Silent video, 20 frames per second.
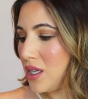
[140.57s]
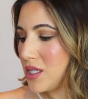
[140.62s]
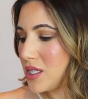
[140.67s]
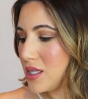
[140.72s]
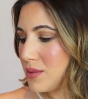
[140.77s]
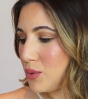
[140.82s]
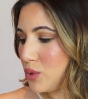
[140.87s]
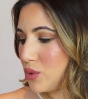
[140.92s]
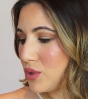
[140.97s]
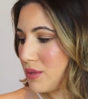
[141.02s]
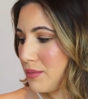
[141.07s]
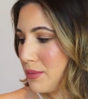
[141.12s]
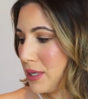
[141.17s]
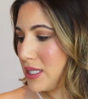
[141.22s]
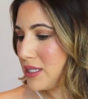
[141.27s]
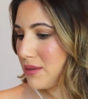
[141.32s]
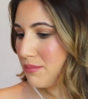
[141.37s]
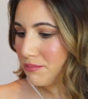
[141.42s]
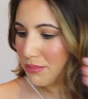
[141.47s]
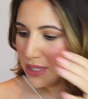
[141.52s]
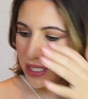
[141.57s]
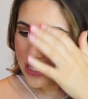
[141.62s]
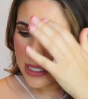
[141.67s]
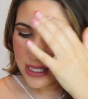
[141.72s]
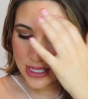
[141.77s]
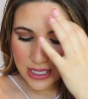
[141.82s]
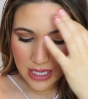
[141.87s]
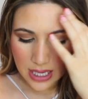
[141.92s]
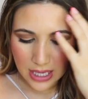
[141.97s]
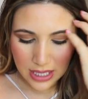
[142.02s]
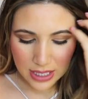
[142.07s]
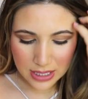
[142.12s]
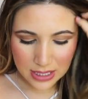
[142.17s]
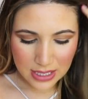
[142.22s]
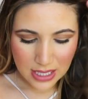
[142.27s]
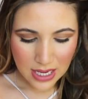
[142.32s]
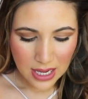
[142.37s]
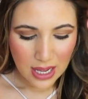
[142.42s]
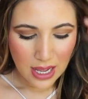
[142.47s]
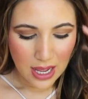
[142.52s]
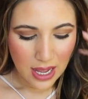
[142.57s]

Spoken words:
small to medium businesses.